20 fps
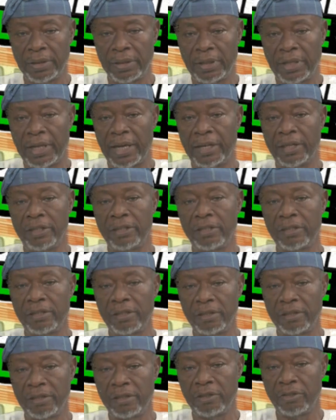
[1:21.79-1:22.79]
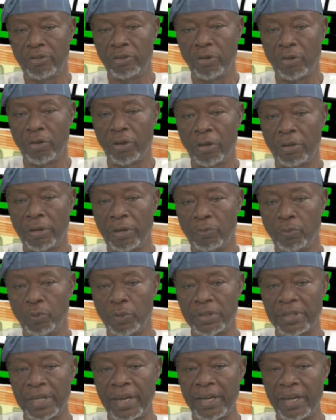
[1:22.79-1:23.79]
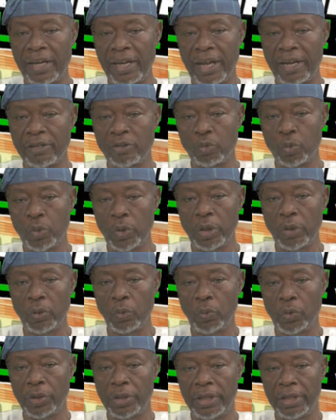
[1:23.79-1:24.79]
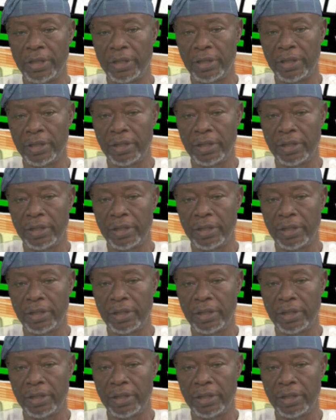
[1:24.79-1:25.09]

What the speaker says: That is, you recall, we started last week with the